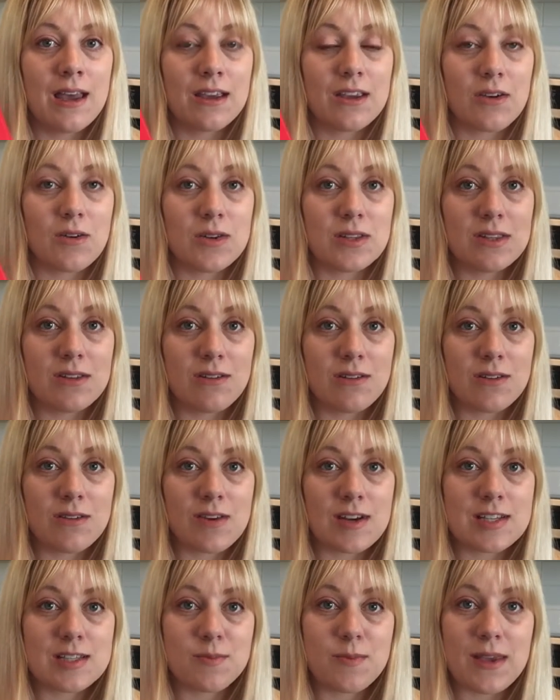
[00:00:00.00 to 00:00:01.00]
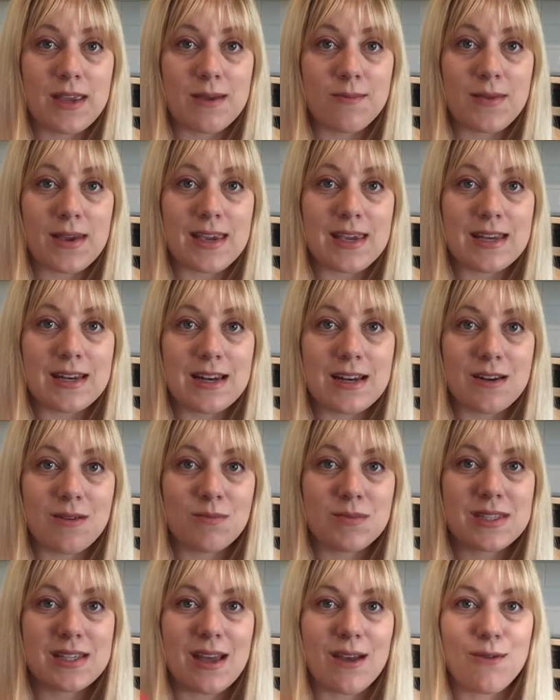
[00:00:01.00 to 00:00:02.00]
going through the recipe and making it
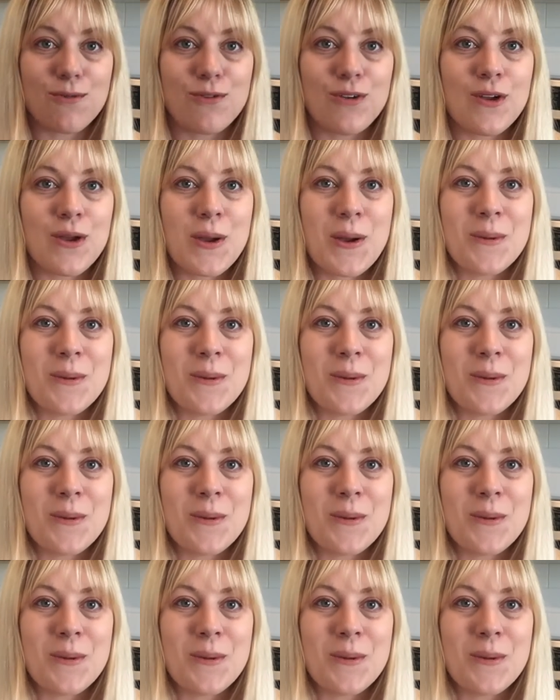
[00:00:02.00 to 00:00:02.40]
himself.